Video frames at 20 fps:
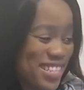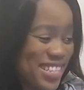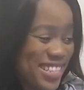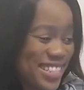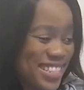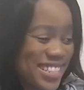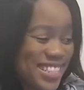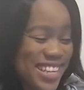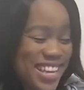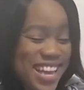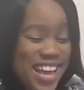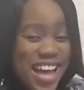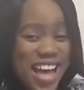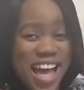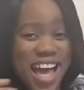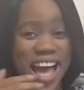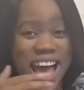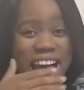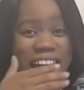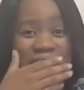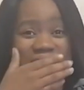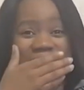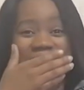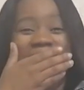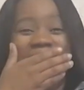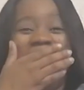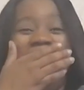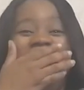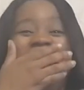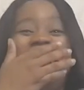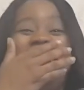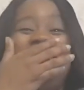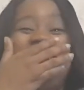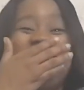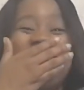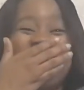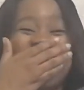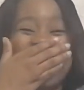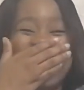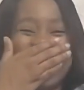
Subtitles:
media.